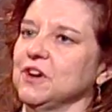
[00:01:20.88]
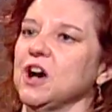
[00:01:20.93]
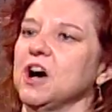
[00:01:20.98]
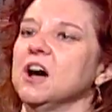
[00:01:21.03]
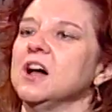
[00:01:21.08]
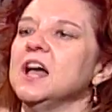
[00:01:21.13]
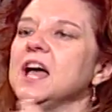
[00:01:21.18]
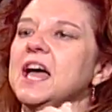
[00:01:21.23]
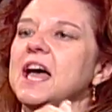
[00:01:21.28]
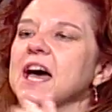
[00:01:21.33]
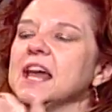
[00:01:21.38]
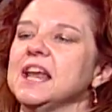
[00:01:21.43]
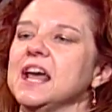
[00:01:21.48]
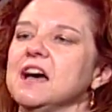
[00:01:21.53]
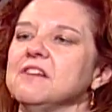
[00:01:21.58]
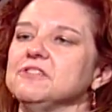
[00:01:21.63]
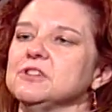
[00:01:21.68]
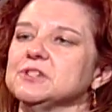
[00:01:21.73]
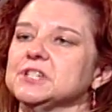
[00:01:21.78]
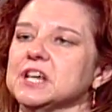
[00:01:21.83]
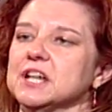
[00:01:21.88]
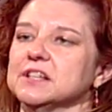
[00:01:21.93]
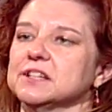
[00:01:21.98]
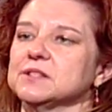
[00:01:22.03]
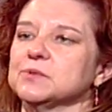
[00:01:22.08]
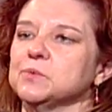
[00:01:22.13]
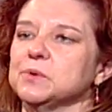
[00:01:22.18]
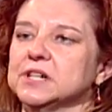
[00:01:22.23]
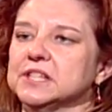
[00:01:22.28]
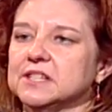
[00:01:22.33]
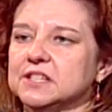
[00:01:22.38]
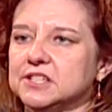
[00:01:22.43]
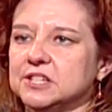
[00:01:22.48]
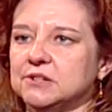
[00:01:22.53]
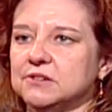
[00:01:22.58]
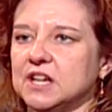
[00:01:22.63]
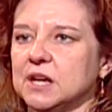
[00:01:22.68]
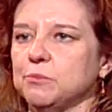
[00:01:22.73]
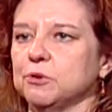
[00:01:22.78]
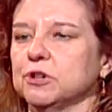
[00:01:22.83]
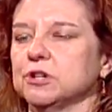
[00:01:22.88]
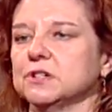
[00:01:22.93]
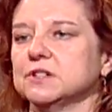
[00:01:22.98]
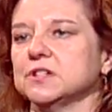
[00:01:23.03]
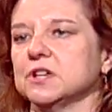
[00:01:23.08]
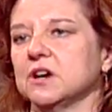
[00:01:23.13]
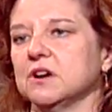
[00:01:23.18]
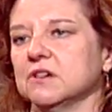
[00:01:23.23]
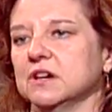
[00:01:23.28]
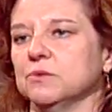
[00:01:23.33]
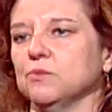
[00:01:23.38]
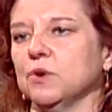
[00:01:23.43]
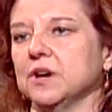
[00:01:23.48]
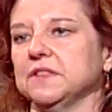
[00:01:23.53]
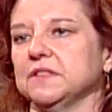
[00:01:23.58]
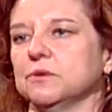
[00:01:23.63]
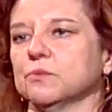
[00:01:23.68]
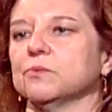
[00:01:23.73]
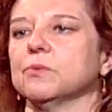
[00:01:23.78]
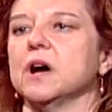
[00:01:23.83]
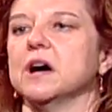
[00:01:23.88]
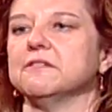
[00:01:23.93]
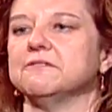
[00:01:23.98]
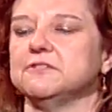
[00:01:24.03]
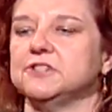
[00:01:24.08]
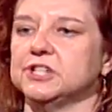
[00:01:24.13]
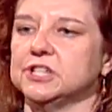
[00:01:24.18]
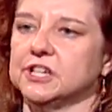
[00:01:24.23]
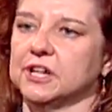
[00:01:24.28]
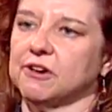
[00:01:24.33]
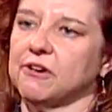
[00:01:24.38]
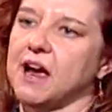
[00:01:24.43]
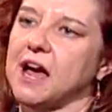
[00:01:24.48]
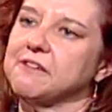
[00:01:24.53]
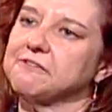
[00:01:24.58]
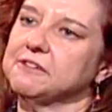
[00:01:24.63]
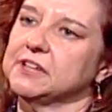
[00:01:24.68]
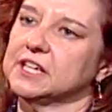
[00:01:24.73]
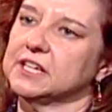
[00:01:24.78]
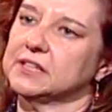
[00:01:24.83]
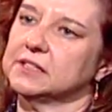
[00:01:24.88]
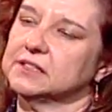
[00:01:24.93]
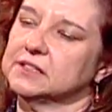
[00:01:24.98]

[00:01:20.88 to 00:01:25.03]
of all, and have you tell us what the two neighborhoods are and what the rough geographic.